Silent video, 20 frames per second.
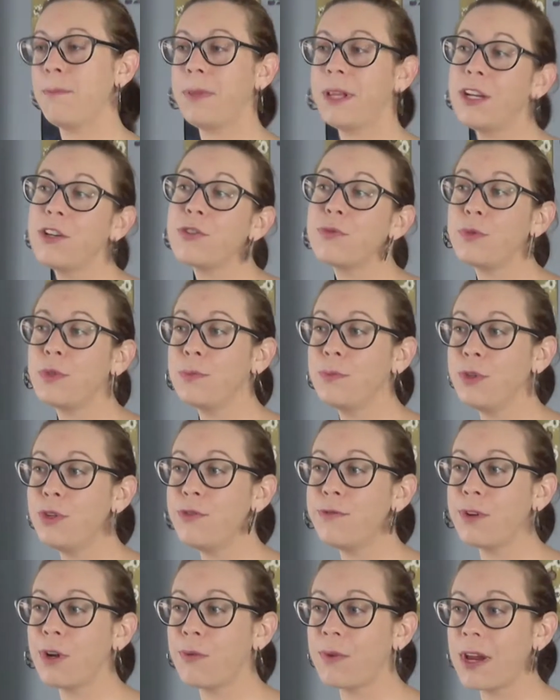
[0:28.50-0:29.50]
Players will
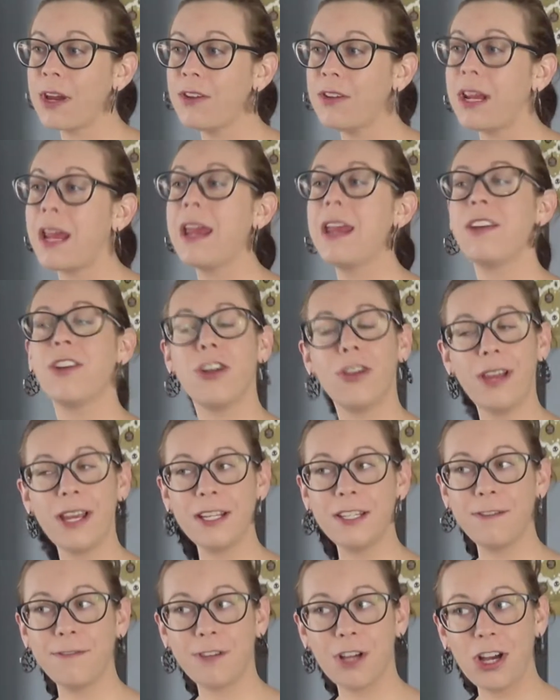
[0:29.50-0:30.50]
move around a
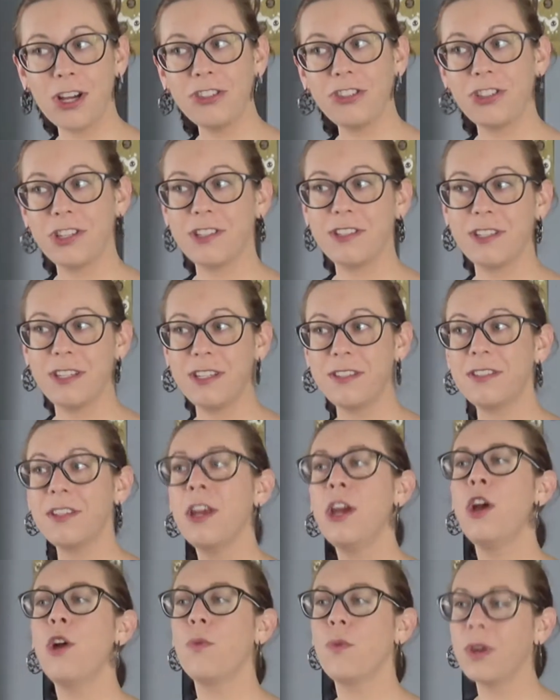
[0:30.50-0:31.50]
collective consciousness,